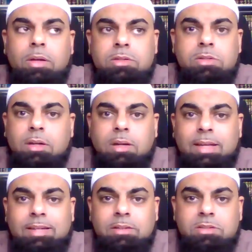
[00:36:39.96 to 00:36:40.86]
It's not an
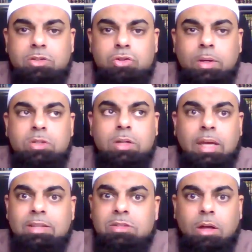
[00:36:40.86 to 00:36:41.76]
ideal situation.
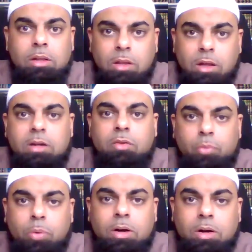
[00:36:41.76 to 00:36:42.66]
It's a lot of
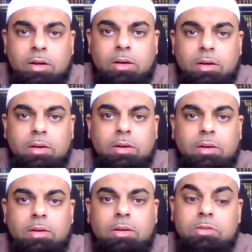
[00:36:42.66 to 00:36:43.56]
work.
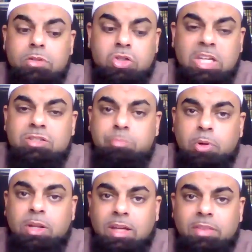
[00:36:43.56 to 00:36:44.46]
So she's
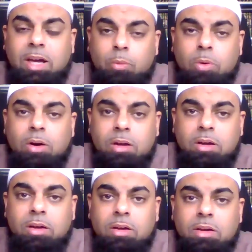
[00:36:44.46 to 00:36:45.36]
putting in that work.
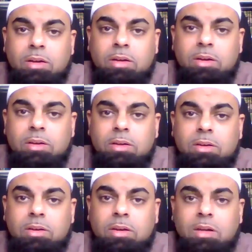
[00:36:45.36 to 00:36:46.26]

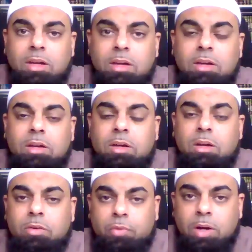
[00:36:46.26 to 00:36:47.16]
Okay?
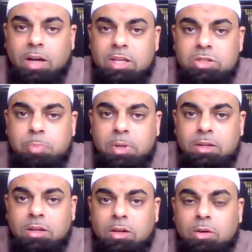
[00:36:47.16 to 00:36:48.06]
for a
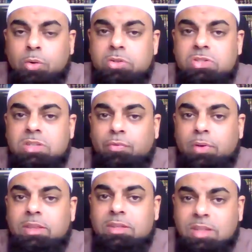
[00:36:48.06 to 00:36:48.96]
husband who's
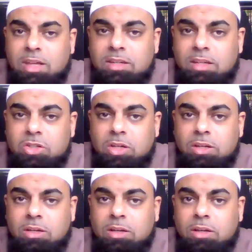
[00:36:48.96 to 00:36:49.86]
suffering this
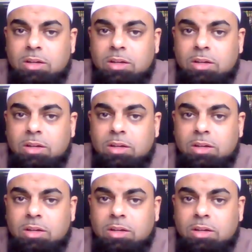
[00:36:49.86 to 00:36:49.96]
condition